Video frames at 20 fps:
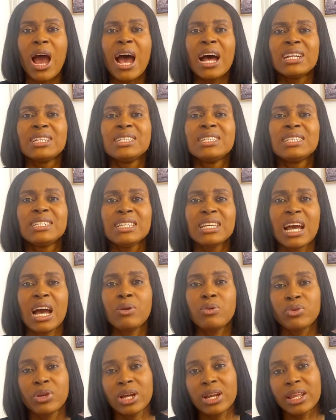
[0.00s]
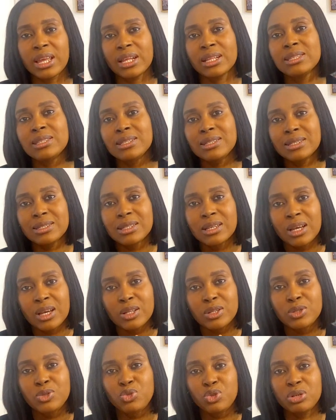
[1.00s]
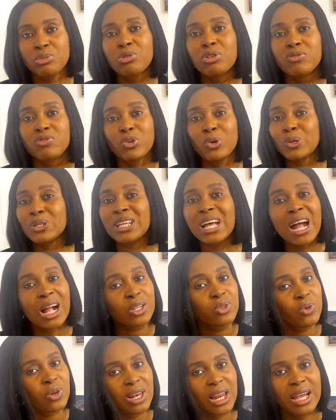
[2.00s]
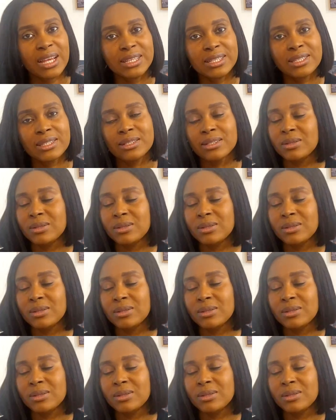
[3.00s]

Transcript: and see how you can get this dream of yours actualized.